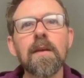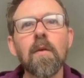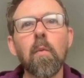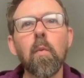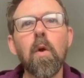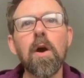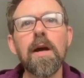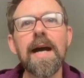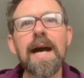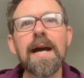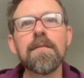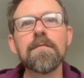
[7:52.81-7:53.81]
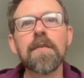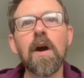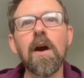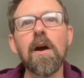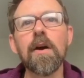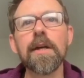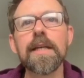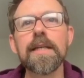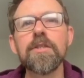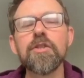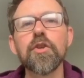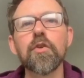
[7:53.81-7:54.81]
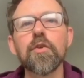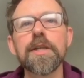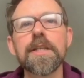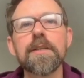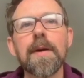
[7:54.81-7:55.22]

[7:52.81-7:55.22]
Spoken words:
What have I enjoyed